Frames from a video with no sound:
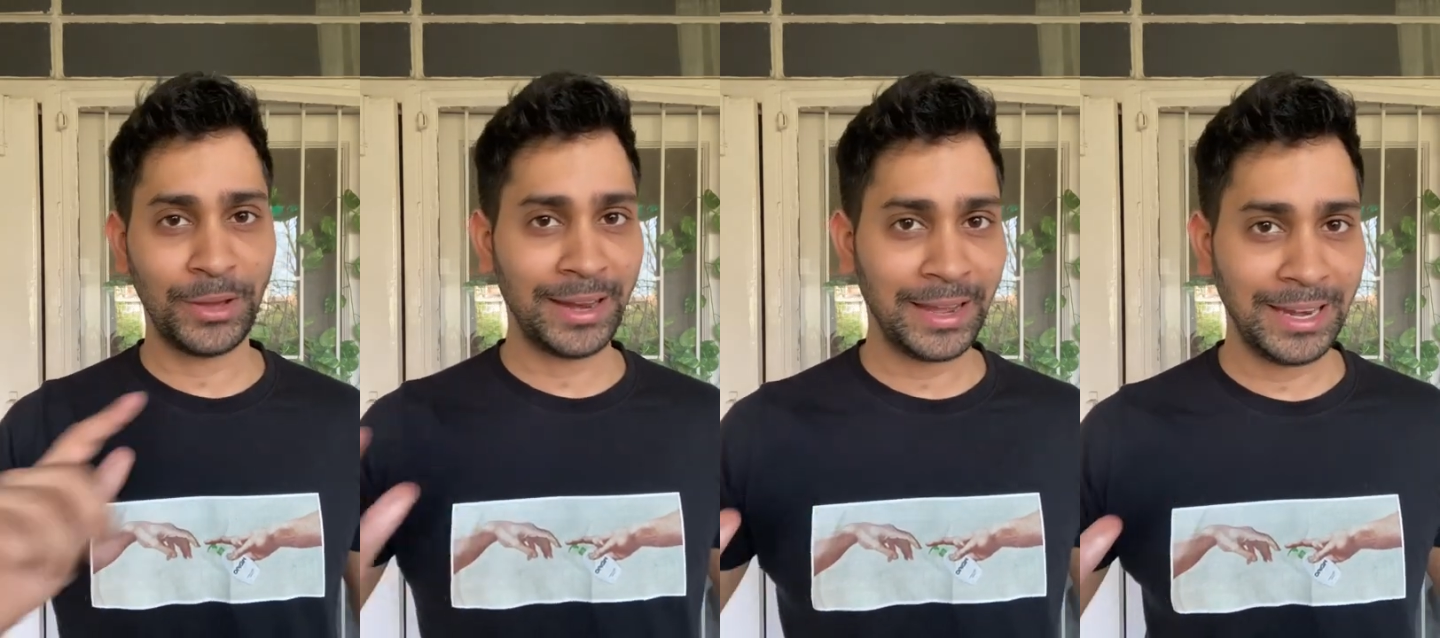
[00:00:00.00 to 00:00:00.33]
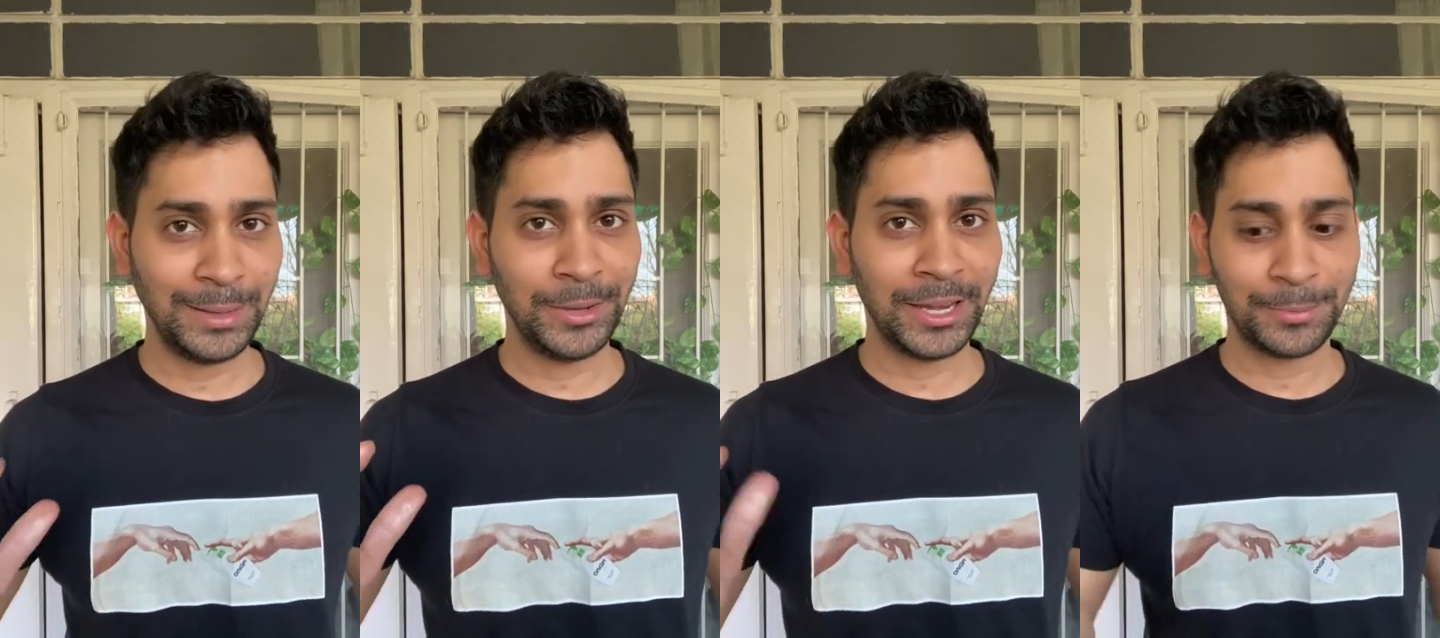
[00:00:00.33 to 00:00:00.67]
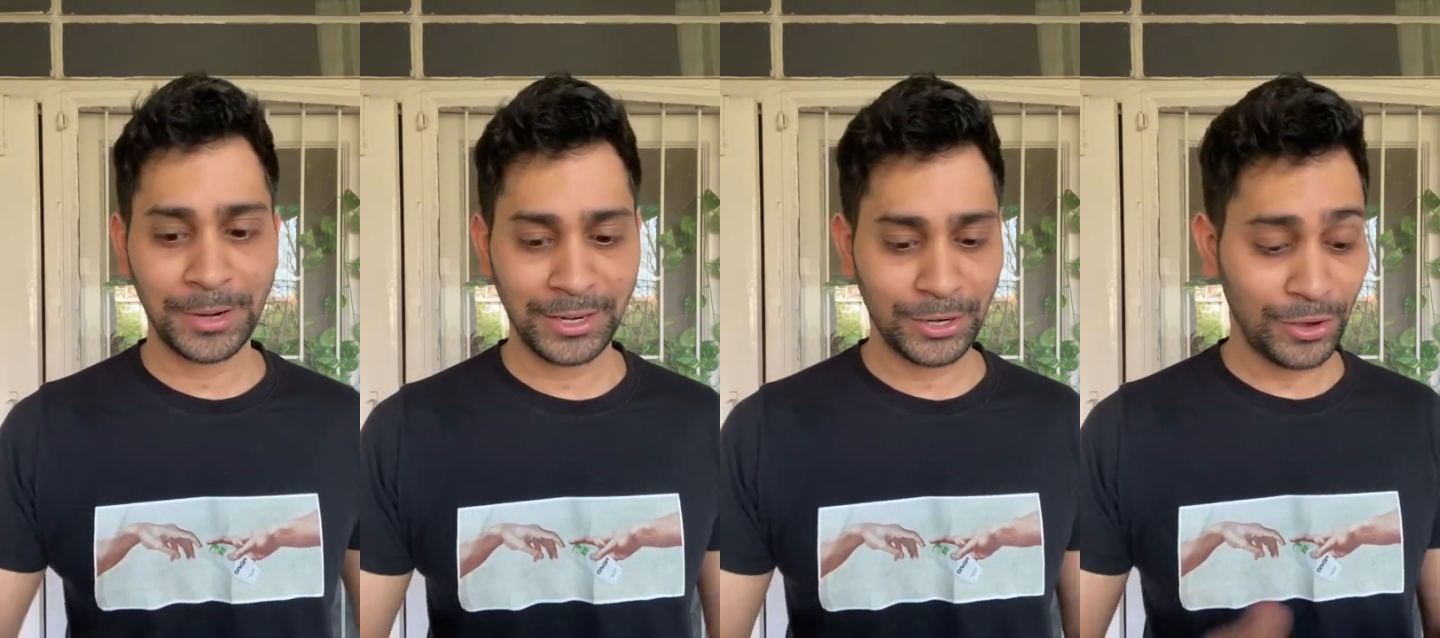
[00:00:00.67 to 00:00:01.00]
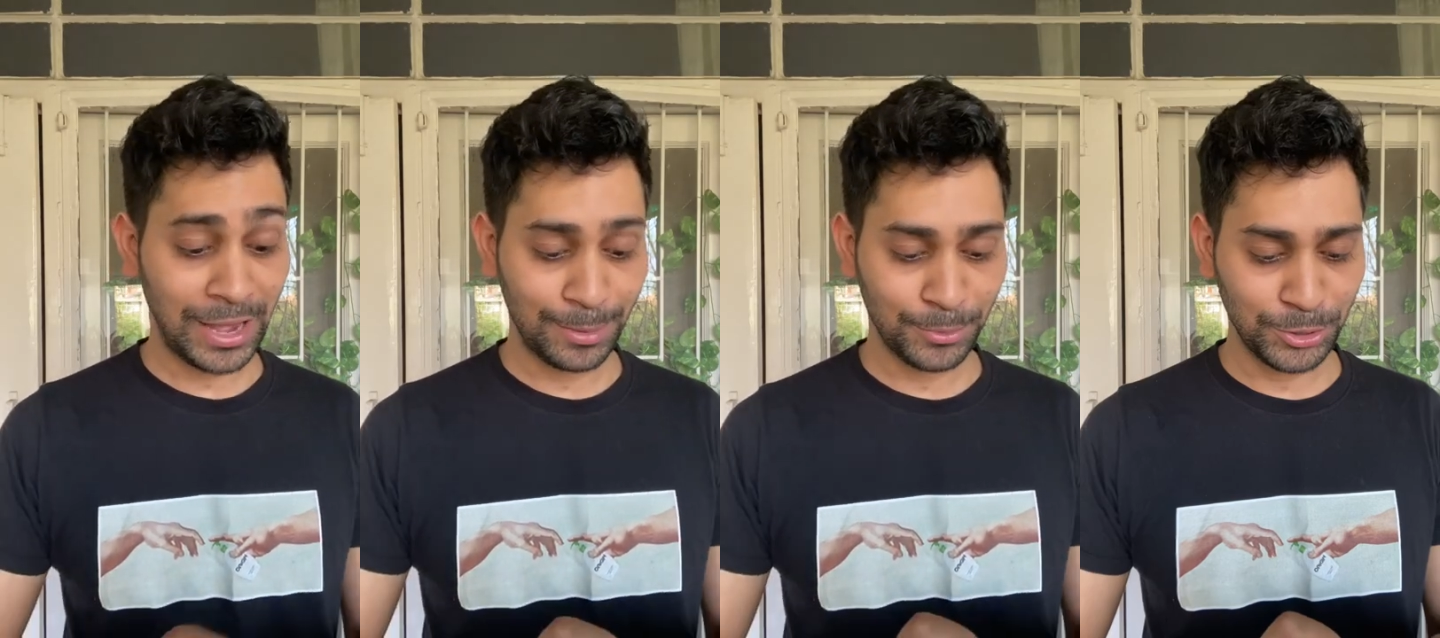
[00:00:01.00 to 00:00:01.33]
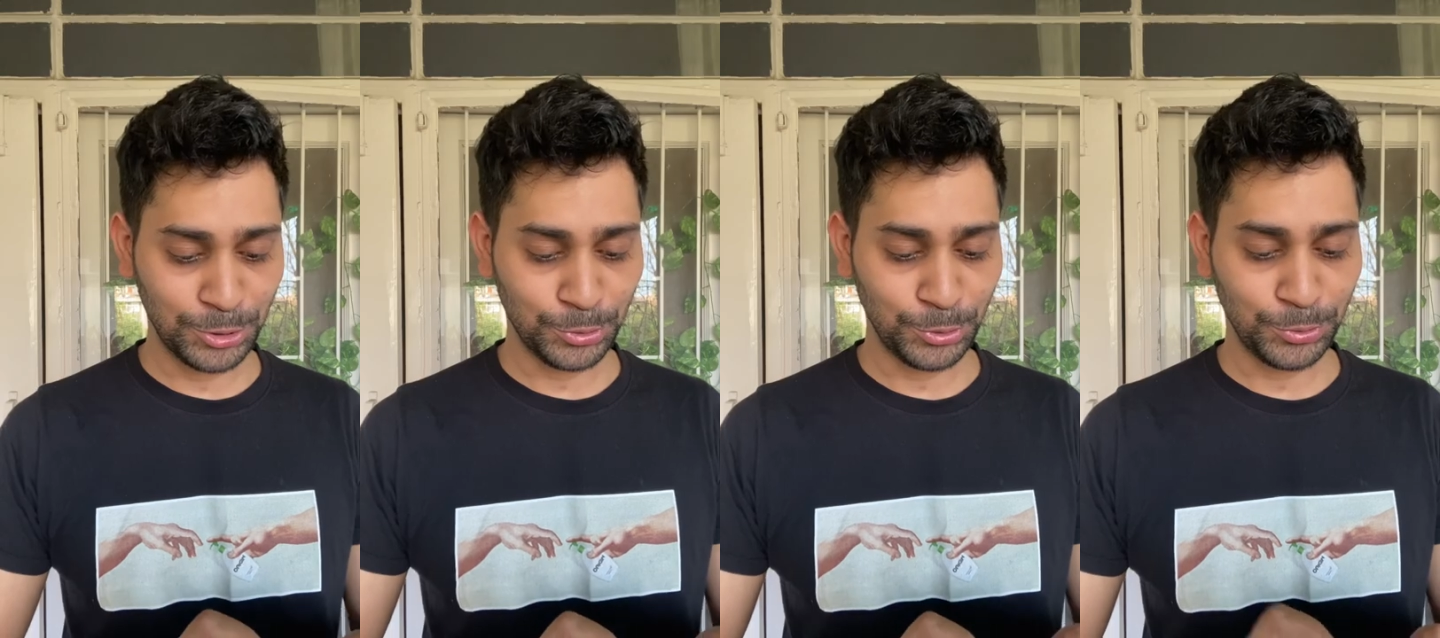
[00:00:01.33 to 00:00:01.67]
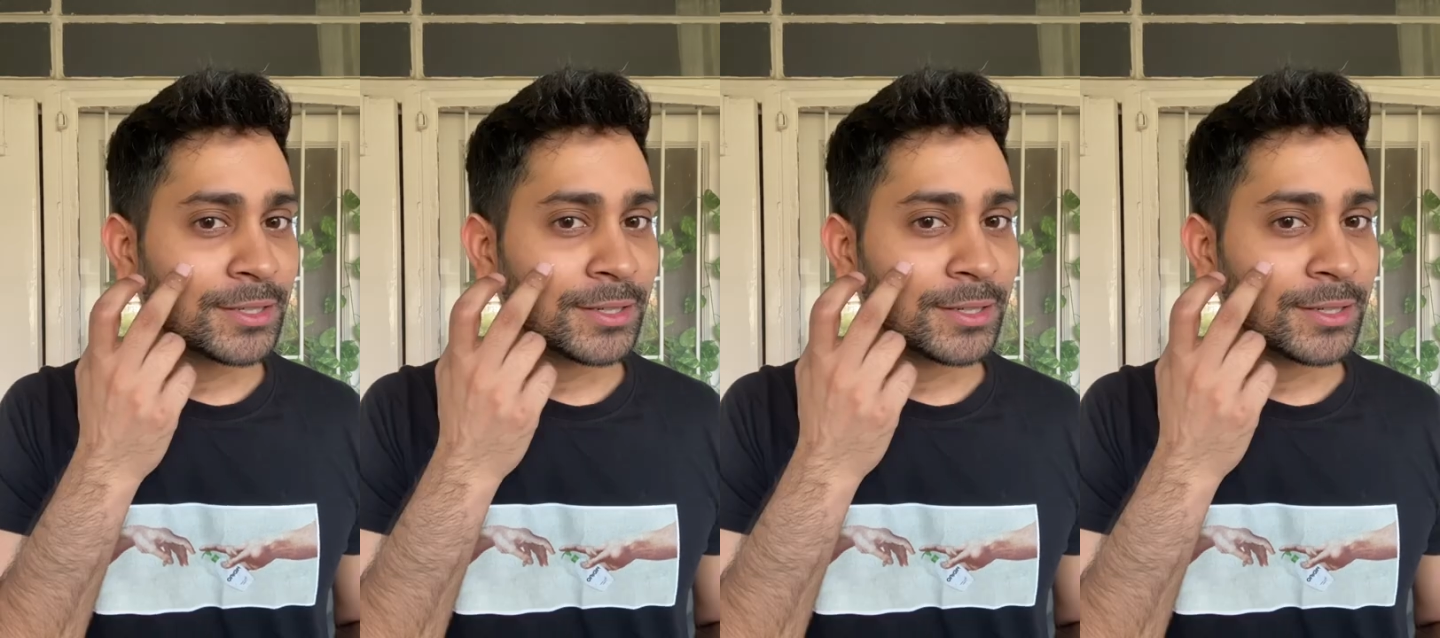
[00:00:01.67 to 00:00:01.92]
wearing any makeup right now. I'm going to show you.